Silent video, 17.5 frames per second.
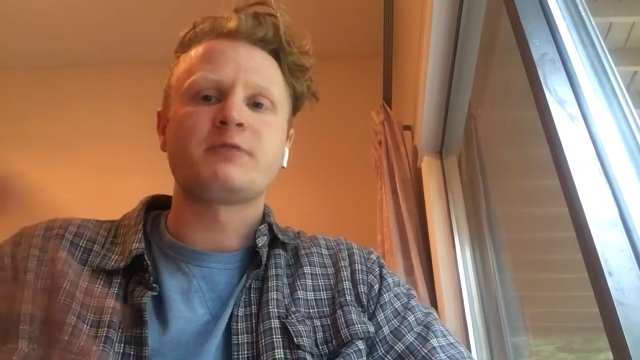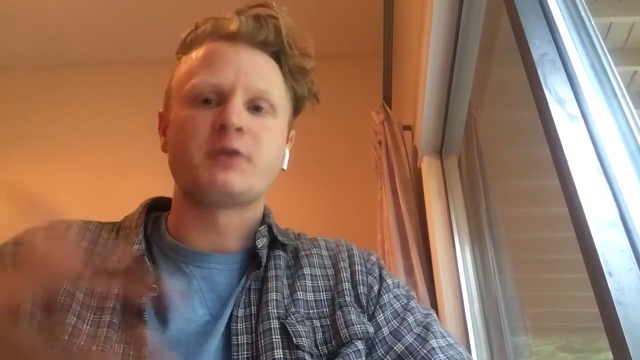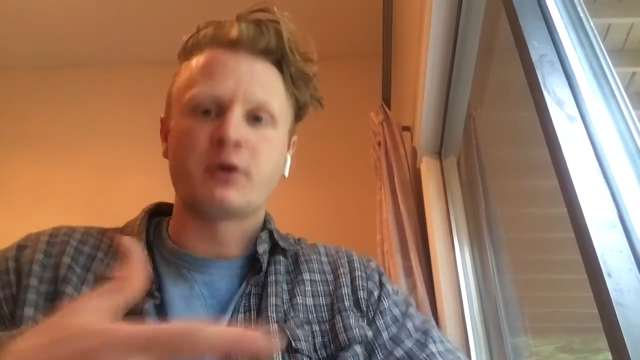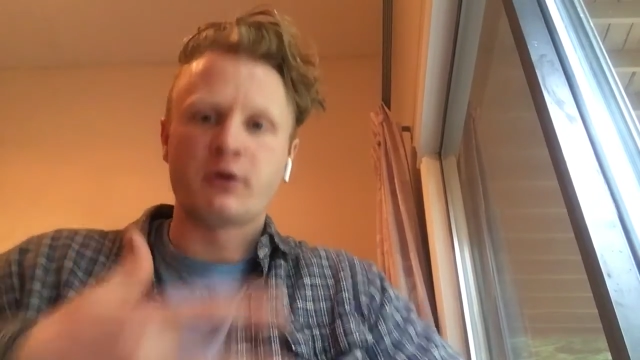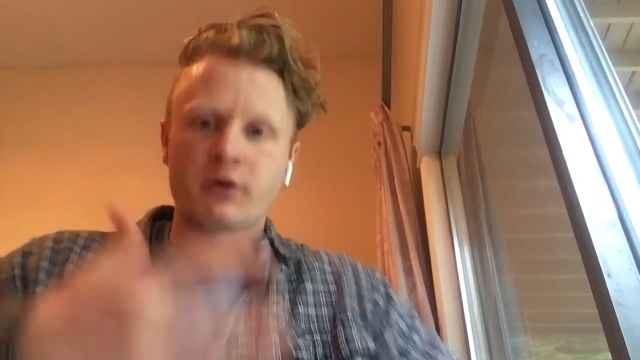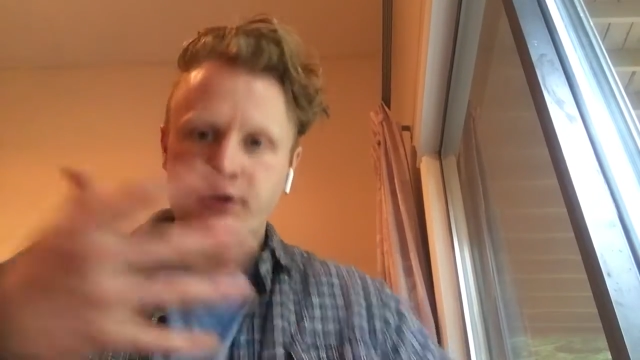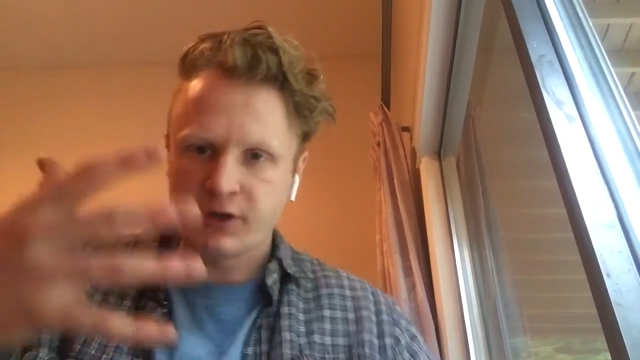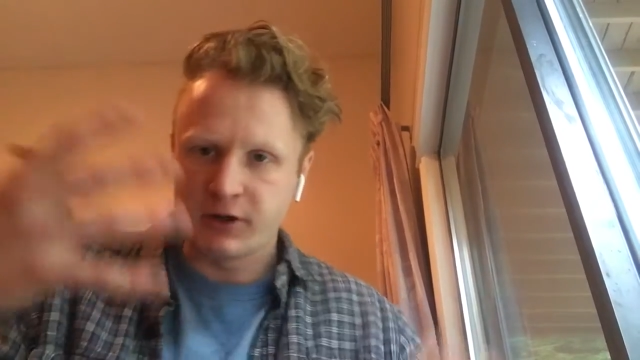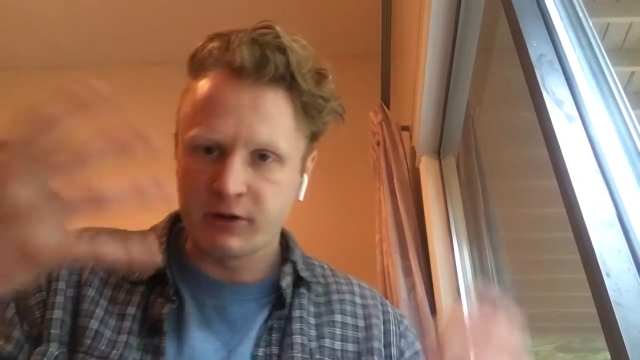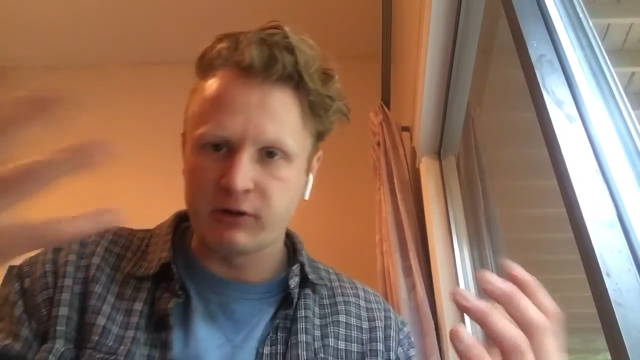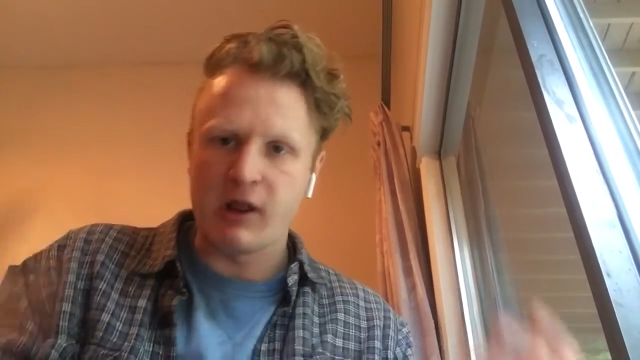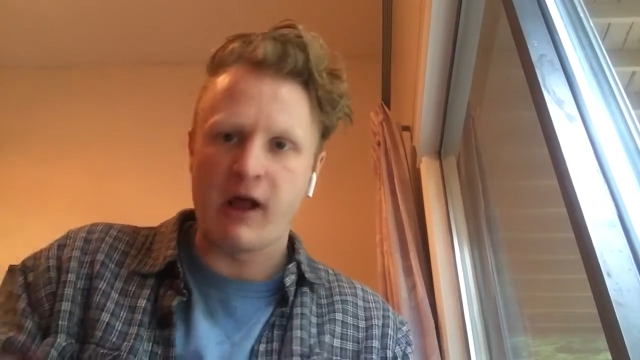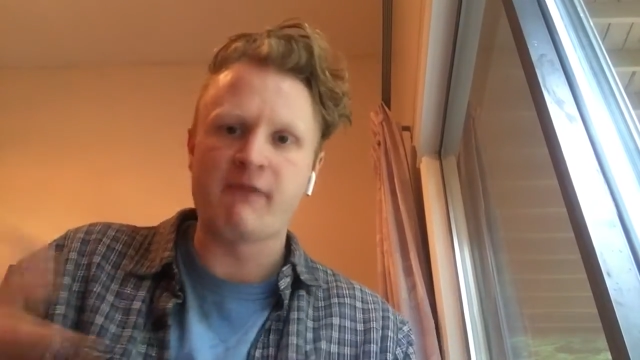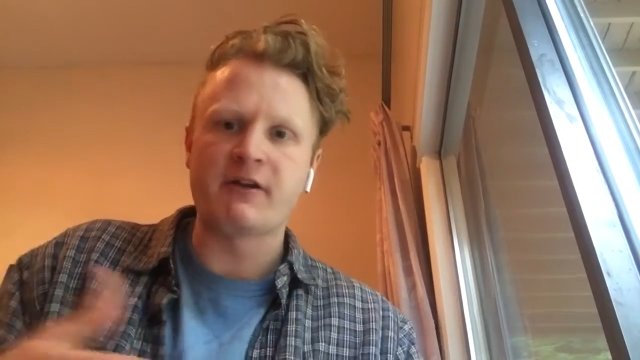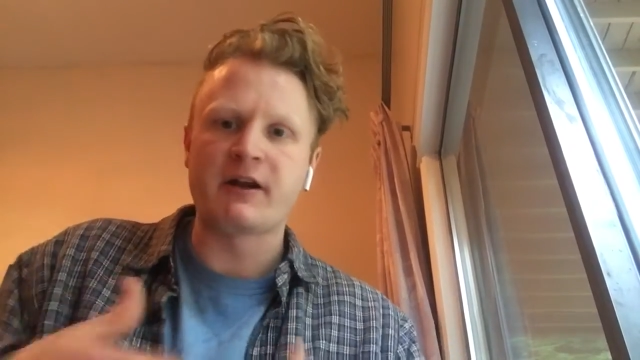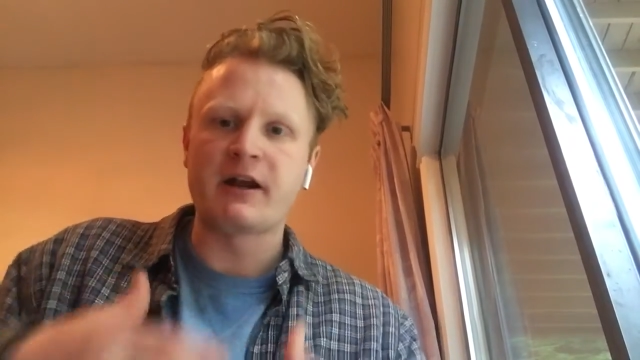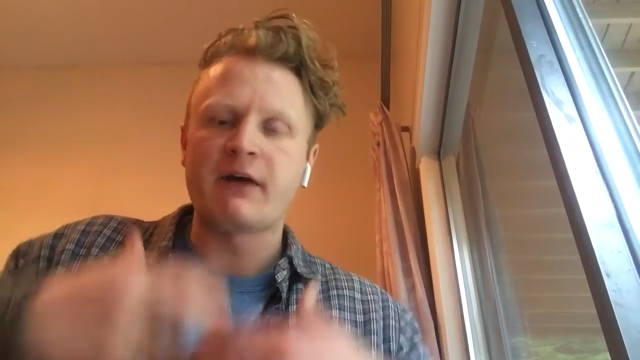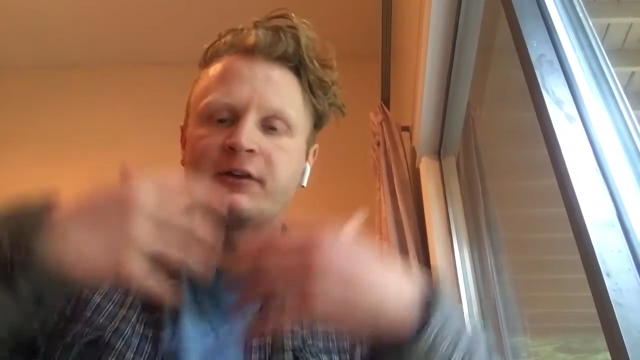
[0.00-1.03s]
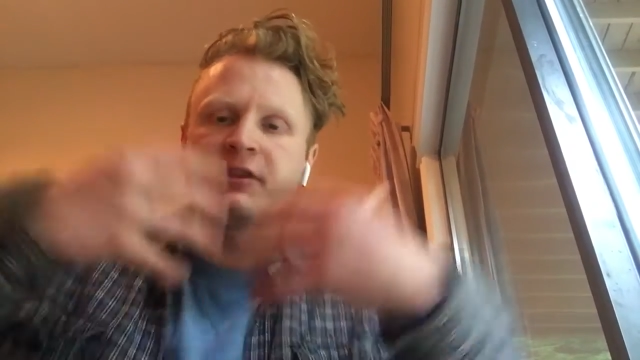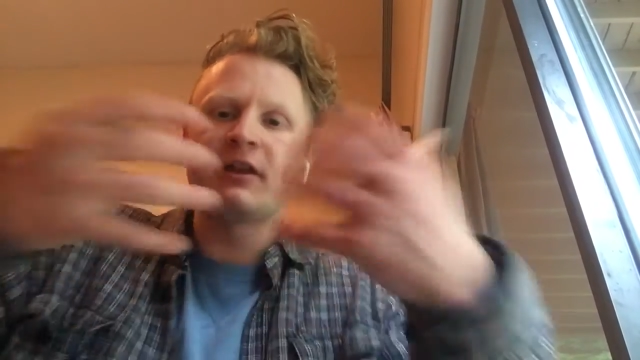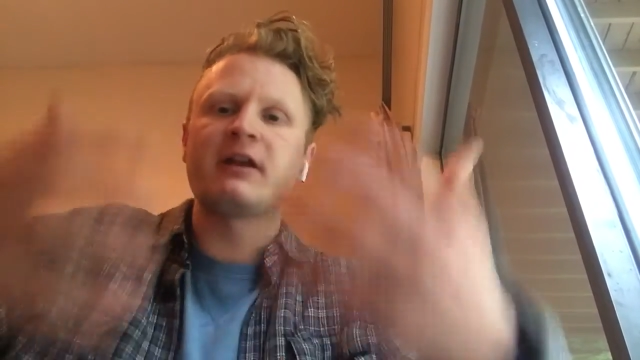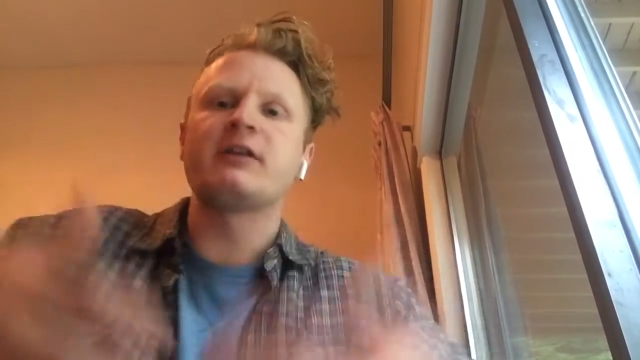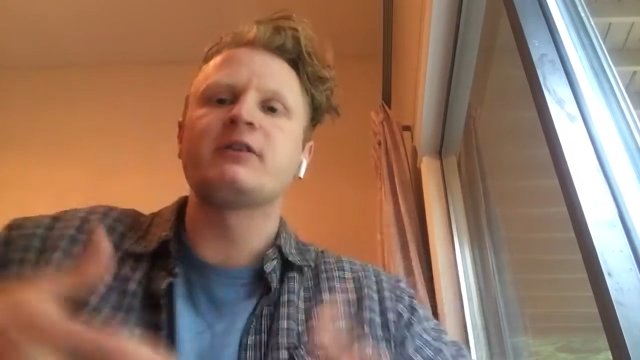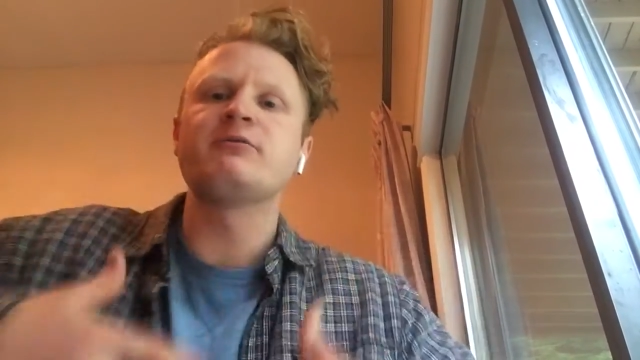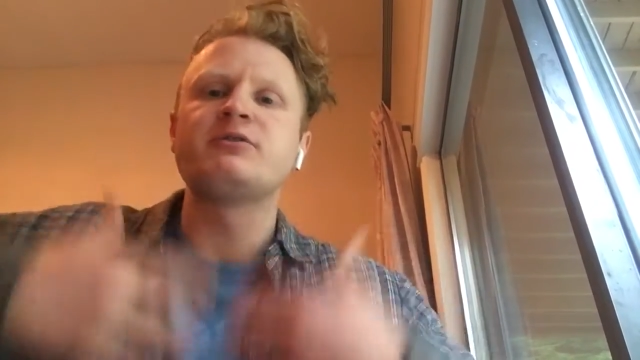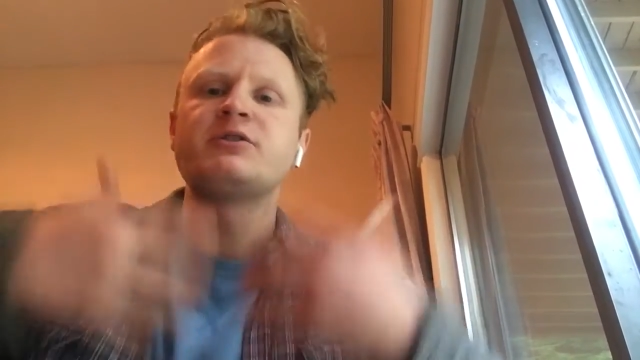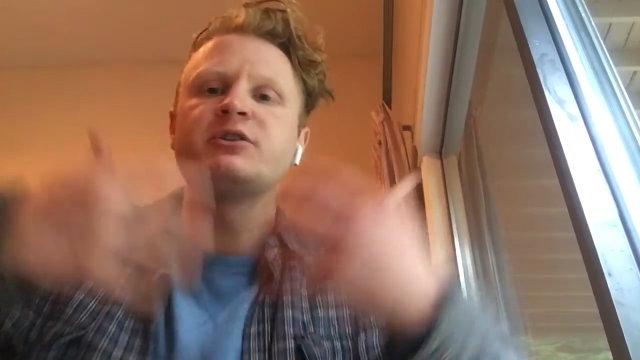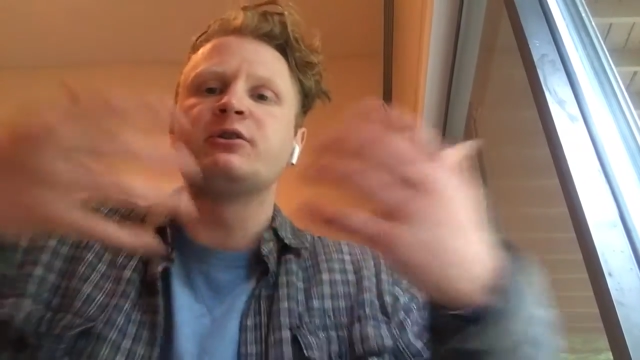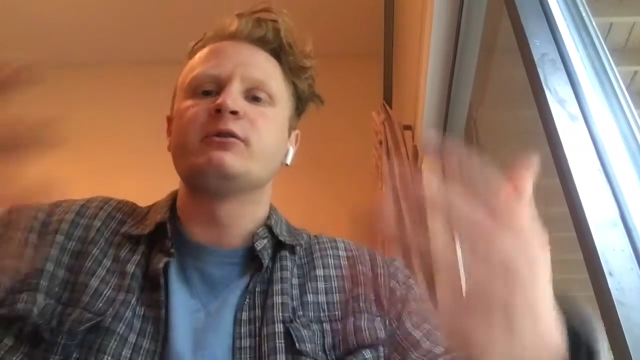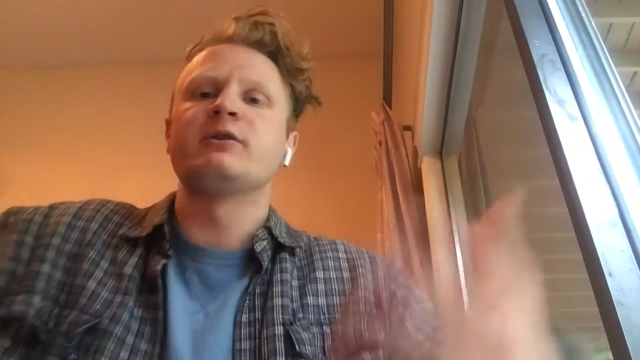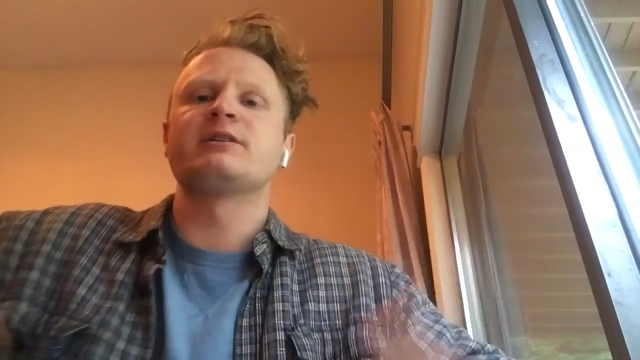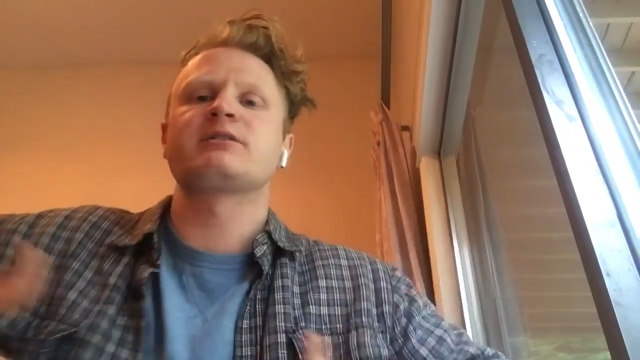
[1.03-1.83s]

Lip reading: You're loving. Everything you do